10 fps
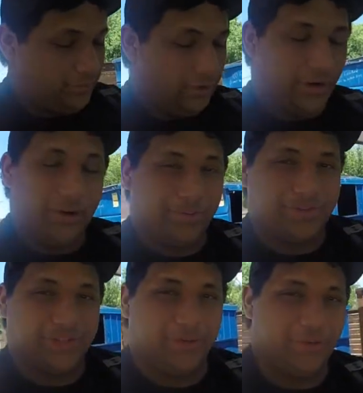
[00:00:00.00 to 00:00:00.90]
our
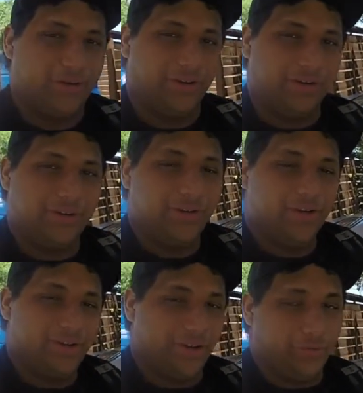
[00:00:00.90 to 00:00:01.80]
aprons at work.
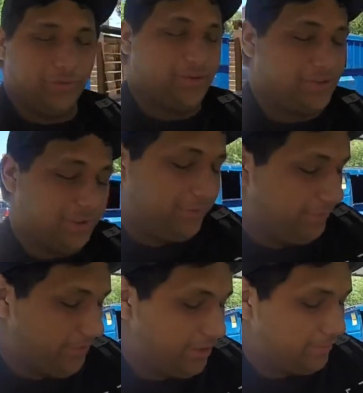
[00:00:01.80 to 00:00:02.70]
Like, we just leave
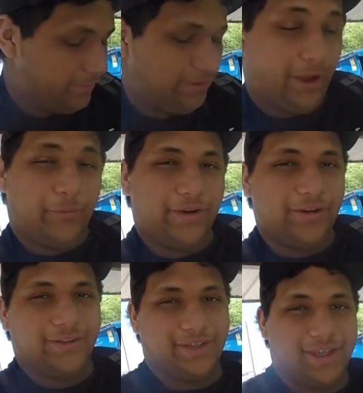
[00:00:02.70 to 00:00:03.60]
them there, but I wanted to